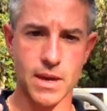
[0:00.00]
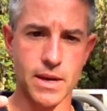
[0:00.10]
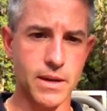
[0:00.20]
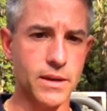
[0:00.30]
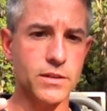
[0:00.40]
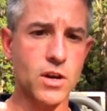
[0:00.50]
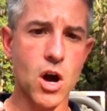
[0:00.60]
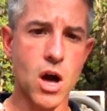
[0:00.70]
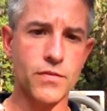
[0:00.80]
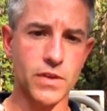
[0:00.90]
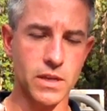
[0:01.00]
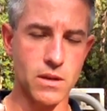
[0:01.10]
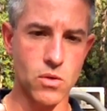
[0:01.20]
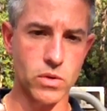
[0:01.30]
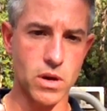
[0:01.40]
and a nice coffee
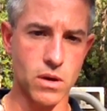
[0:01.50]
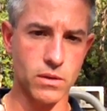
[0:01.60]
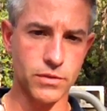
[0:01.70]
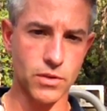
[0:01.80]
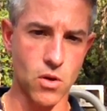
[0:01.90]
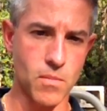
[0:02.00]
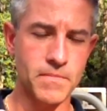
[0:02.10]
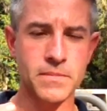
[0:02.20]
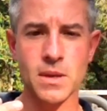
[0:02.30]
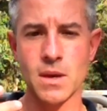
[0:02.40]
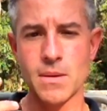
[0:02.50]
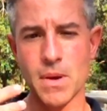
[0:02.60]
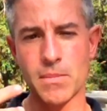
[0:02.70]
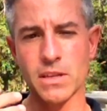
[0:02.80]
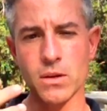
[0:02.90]
note also.
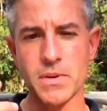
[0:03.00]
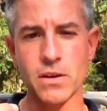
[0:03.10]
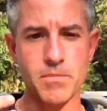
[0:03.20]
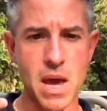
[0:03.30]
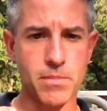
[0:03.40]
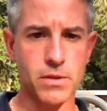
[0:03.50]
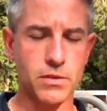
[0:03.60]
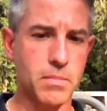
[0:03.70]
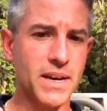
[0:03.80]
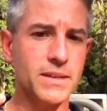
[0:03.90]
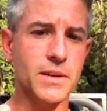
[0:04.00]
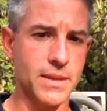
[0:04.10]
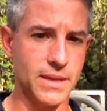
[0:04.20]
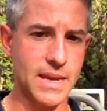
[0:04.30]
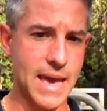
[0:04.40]
Maybe a little bit of pepper spice
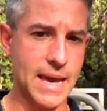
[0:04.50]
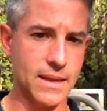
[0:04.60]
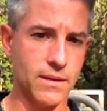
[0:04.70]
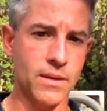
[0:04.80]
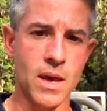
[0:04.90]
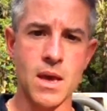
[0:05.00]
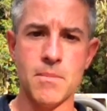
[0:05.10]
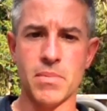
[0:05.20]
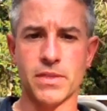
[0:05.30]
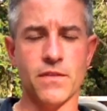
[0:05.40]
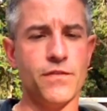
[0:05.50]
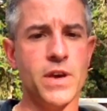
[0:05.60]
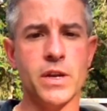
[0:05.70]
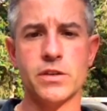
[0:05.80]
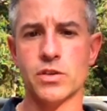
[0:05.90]
on the end, but the
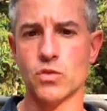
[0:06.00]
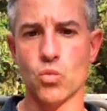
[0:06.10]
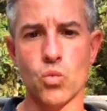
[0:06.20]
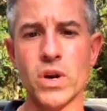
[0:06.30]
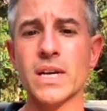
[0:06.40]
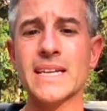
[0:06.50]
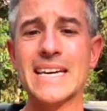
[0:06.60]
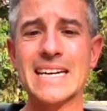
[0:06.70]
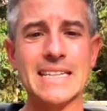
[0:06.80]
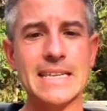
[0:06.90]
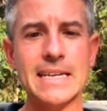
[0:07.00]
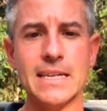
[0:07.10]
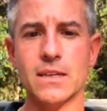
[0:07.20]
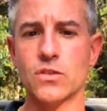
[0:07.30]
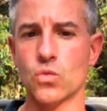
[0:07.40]
finish is really
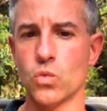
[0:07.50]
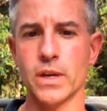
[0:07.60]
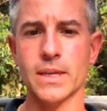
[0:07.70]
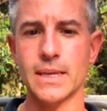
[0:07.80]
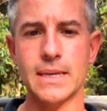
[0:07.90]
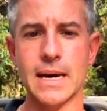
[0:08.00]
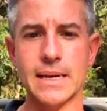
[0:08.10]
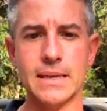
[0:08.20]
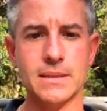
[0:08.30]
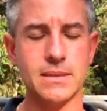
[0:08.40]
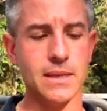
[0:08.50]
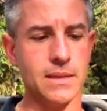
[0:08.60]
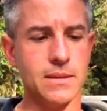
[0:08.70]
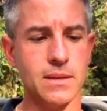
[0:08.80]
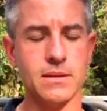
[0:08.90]
clean. It's really nice.
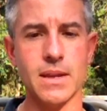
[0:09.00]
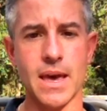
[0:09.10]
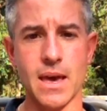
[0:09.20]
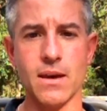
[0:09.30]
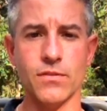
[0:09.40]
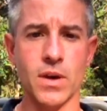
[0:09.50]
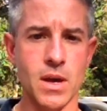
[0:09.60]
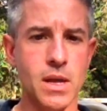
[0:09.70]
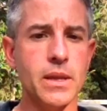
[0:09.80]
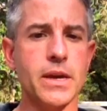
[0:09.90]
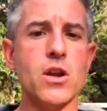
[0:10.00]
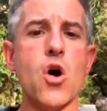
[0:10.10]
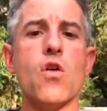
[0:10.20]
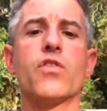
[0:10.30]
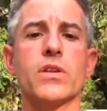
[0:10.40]
It doesn't have like an
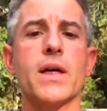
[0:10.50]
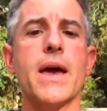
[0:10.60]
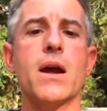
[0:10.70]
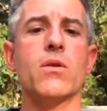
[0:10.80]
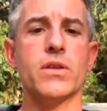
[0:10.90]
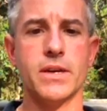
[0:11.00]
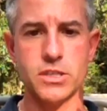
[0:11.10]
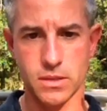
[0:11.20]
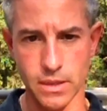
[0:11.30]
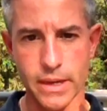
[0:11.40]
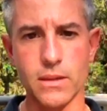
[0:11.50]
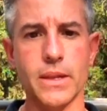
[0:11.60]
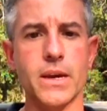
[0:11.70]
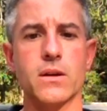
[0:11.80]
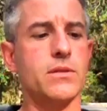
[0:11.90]
over ligero that just like
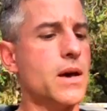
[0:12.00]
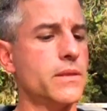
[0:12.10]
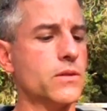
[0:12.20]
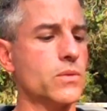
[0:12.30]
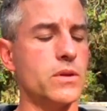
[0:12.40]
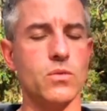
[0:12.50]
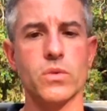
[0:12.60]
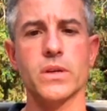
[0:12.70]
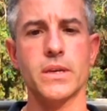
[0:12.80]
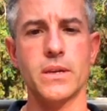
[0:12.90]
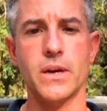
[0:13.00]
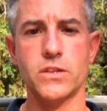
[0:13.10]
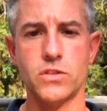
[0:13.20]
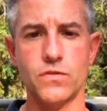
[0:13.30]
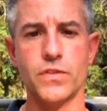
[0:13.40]
lingers on. This one is really
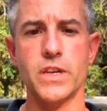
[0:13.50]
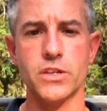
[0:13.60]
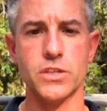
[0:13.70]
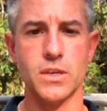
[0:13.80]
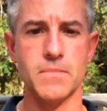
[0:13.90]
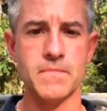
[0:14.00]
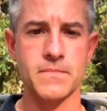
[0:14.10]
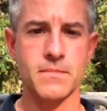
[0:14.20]
nice. You finish it